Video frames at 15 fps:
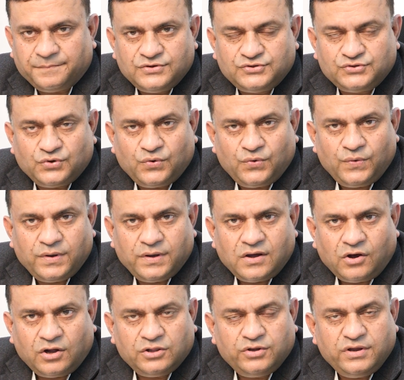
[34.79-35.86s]
So
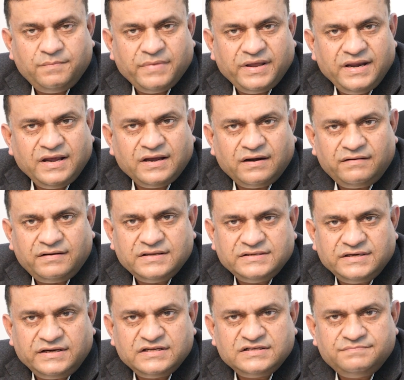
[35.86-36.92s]
although in many countries
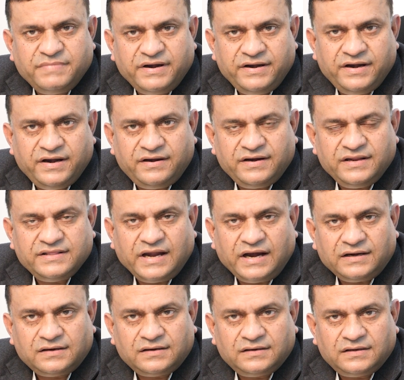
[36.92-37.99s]
it is mandatory
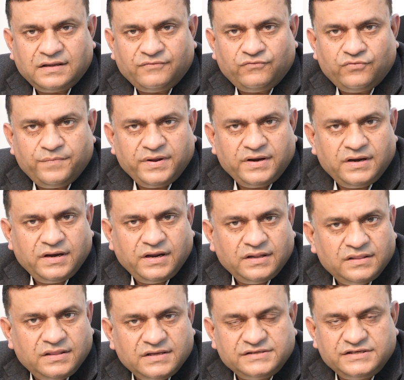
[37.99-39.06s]
that the women
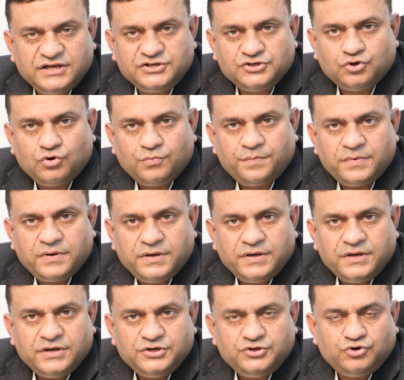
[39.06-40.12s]
in this age group
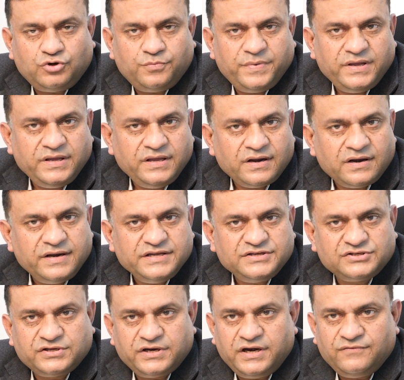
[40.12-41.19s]
should be yearly
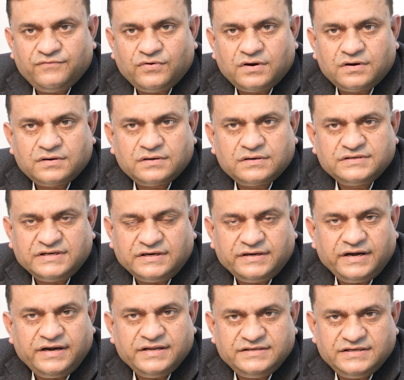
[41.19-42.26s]
screened for
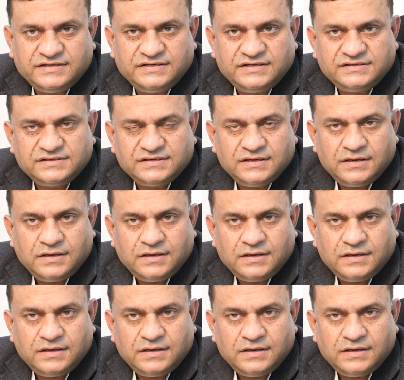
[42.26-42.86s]
certain diseases,